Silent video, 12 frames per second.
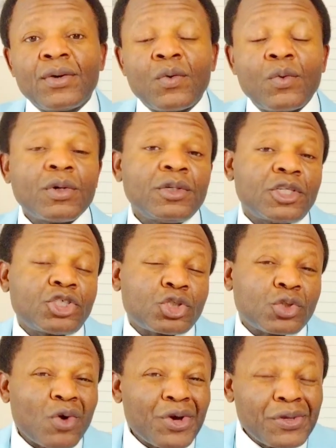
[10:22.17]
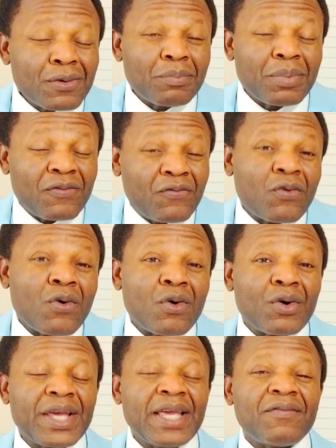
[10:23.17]
will destroy you
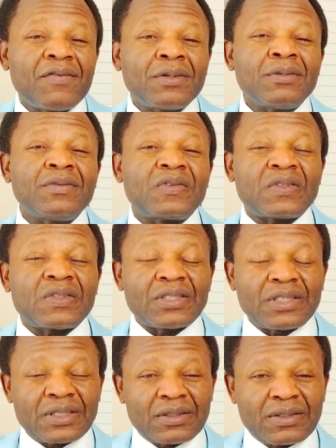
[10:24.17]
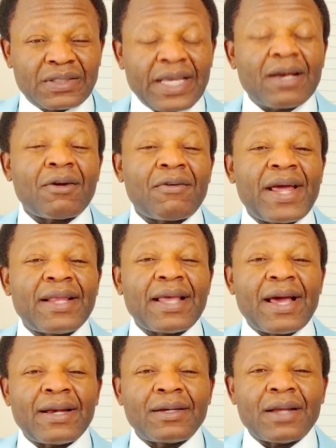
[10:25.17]
before even
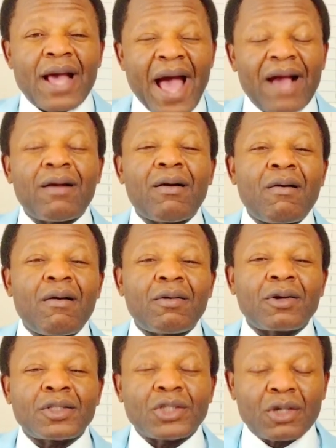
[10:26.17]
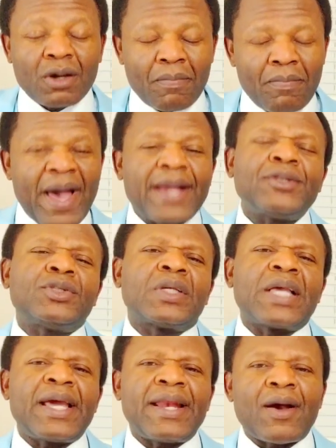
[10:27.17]
cigarette and alcohol combined
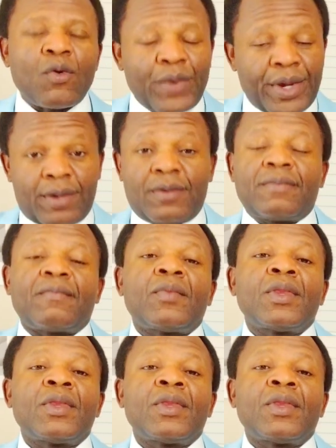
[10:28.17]
together will.